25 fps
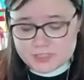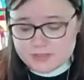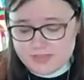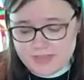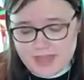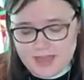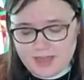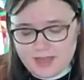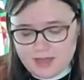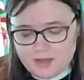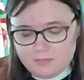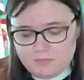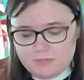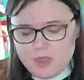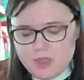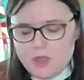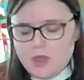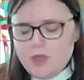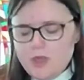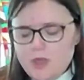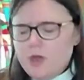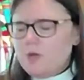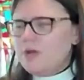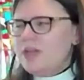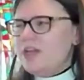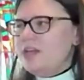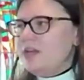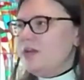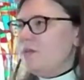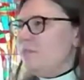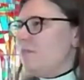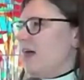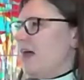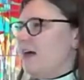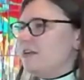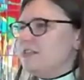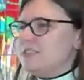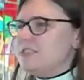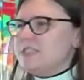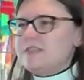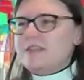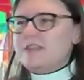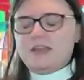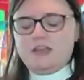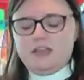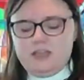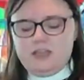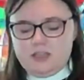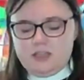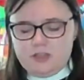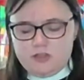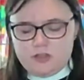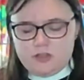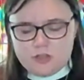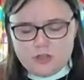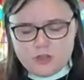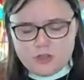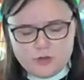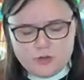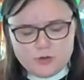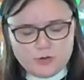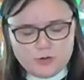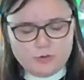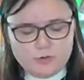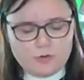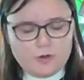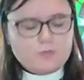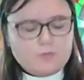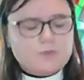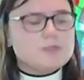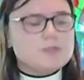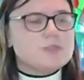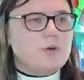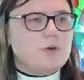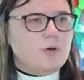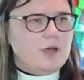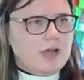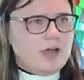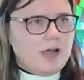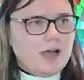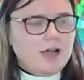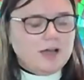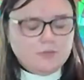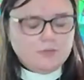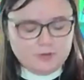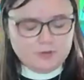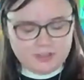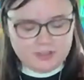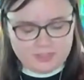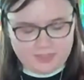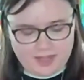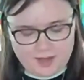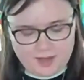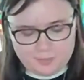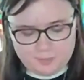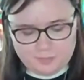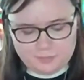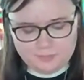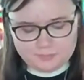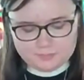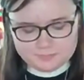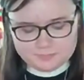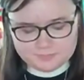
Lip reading: them, we can imagine that he knew what was going on with them.